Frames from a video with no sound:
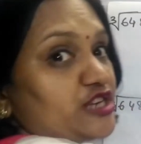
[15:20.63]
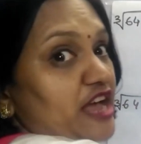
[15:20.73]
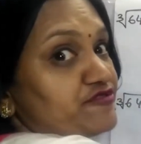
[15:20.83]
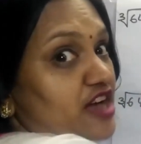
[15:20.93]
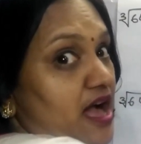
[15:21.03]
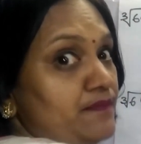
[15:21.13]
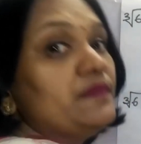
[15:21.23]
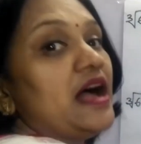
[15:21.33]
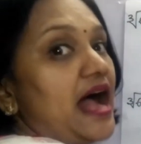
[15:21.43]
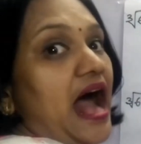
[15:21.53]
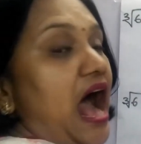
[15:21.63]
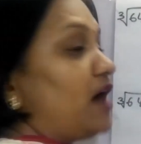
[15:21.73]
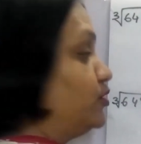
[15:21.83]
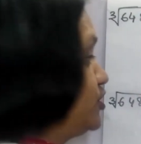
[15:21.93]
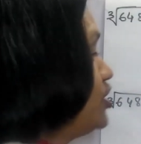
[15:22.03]
would have come
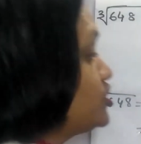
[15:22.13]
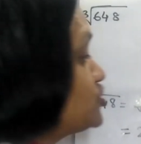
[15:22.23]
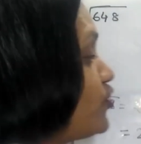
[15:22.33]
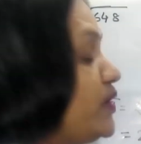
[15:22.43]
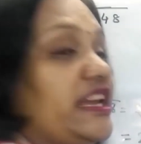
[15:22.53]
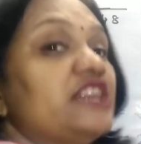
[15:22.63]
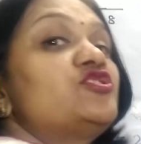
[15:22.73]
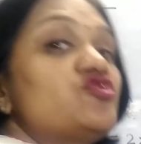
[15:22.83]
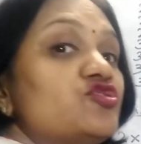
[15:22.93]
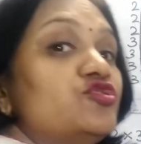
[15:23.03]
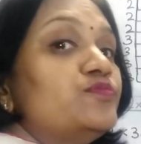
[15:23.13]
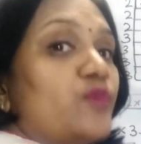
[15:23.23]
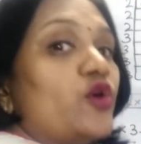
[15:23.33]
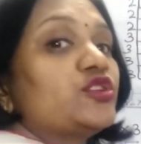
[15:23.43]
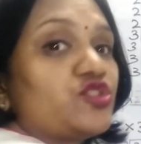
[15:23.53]
out. So we need 2
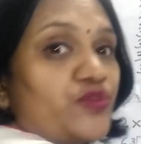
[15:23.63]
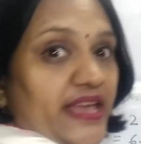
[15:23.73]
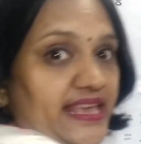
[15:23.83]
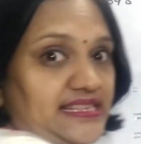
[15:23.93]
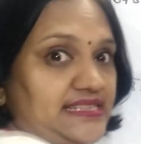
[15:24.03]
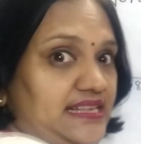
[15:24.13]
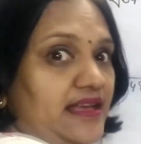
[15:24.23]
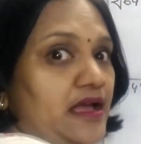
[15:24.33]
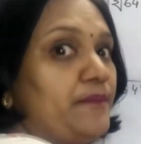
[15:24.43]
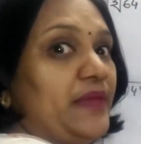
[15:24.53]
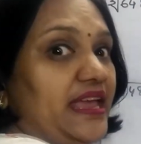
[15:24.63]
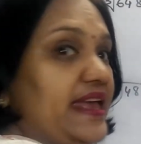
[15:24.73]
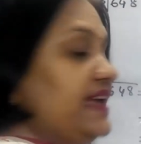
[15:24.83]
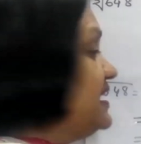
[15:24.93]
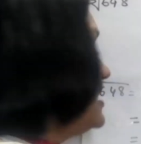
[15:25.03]
more 3's,
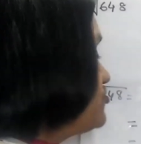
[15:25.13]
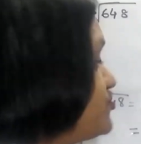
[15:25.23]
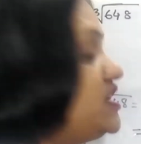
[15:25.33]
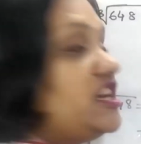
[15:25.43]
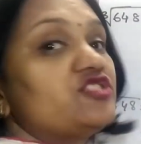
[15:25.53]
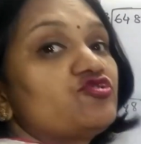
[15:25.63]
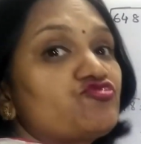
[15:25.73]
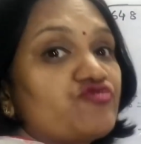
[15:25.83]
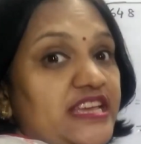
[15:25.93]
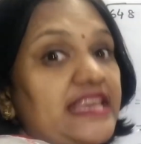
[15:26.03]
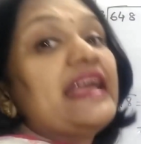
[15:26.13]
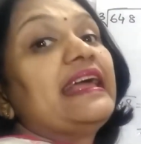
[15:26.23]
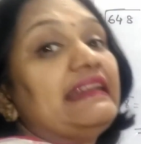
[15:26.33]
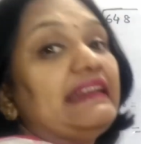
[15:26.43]
meaning 3 into 3,